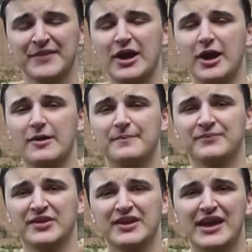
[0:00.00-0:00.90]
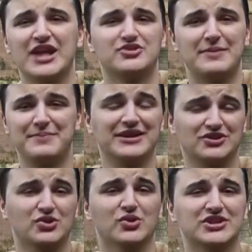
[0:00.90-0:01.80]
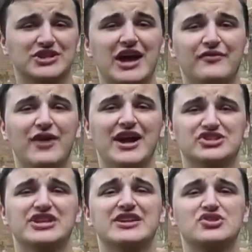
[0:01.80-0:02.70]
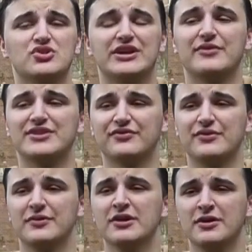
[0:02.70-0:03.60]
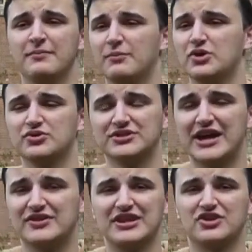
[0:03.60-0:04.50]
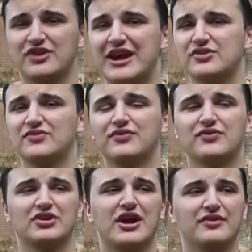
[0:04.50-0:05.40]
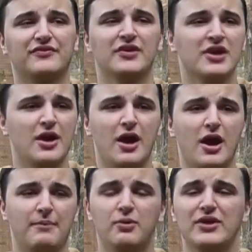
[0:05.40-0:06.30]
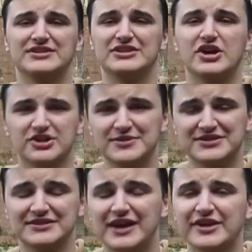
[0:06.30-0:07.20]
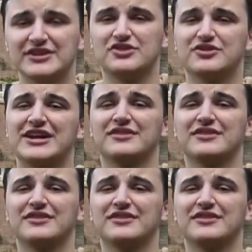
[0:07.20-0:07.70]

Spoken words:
And so I picked a course that I thought actually I'd enjoy. There were different modules that I could interact with, different kind of points and arguments in it that I could interact